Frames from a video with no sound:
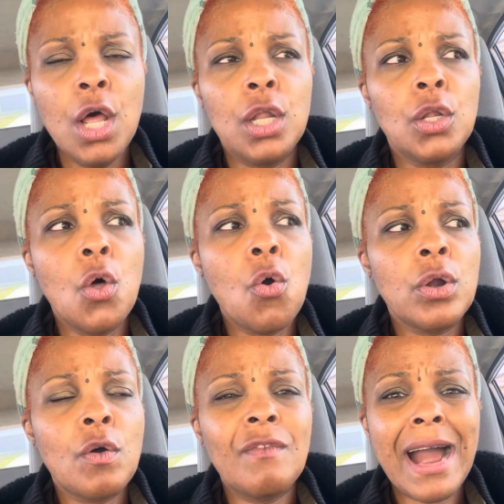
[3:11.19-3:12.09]

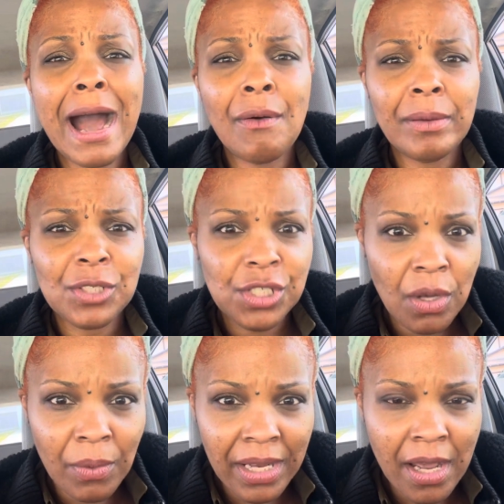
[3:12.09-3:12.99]
Lord over how I'm
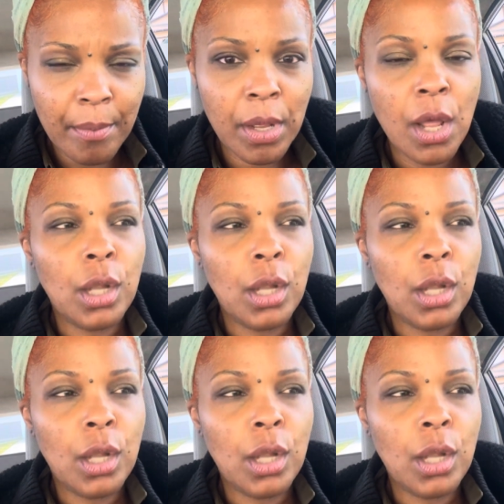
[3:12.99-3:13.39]
showing up,